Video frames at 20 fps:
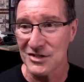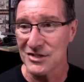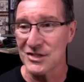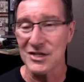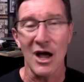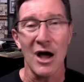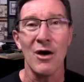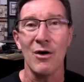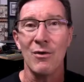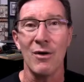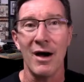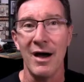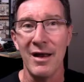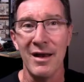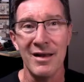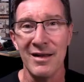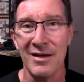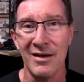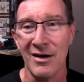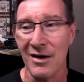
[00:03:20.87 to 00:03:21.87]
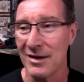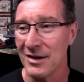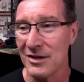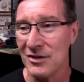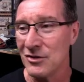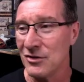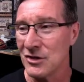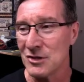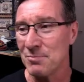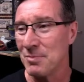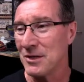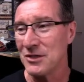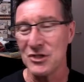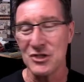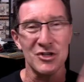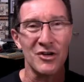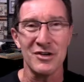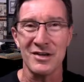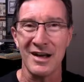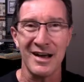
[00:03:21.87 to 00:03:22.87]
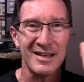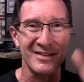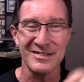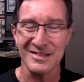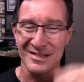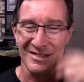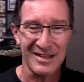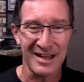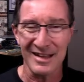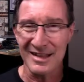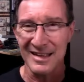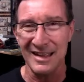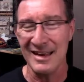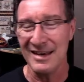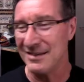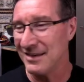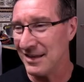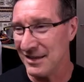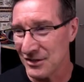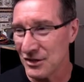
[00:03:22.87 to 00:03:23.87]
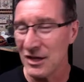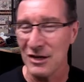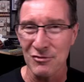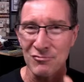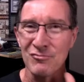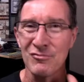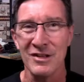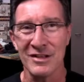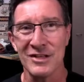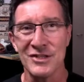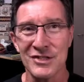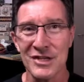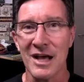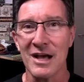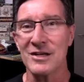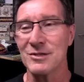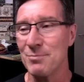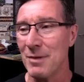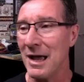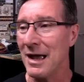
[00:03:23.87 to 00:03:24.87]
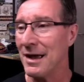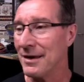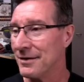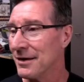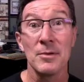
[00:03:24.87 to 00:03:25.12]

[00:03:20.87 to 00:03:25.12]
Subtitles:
So I don't use BitChute. I just like it. It really sucks bad.